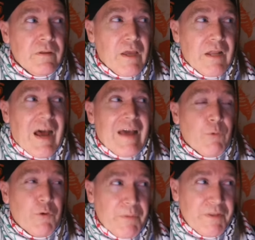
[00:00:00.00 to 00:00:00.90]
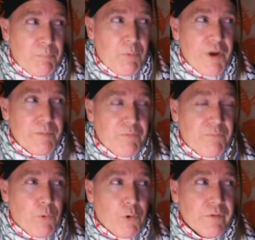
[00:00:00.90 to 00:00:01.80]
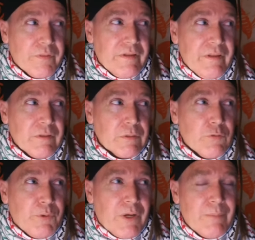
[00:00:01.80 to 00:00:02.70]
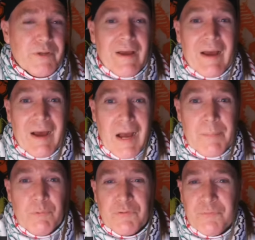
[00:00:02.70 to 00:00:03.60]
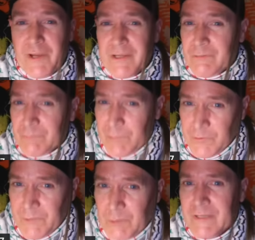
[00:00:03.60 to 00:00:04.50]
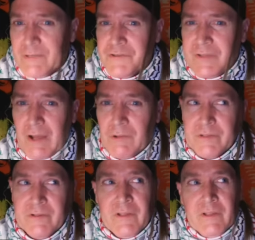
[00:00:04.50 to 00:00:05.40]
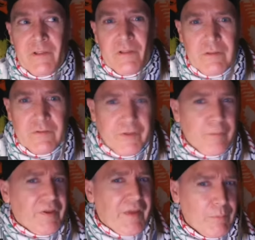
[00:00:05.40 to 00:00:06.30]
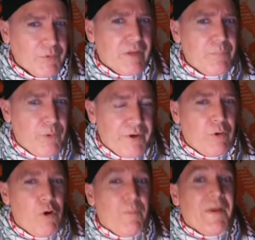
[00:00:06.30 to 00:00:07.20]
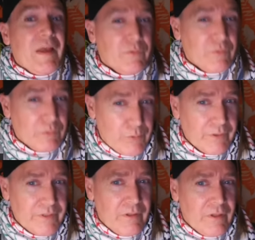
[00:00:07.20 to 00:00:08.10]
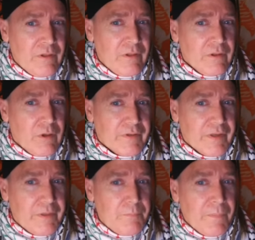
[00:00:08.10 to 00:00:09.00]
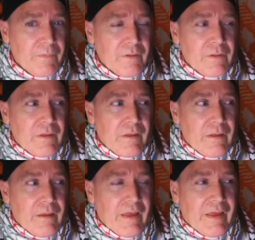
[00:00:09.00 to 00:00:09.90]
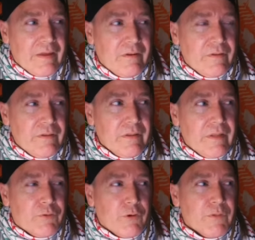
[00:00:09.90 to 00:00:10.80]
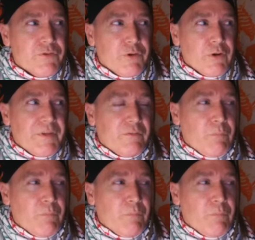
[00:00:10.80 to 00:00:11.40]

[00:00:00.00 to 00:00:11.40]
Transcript: And I've always made the point before that Hitler's primary op was Franklin Roosevelt, not Stalin. Sims hammers that point home absolutely. Okay, and in terms of Germany's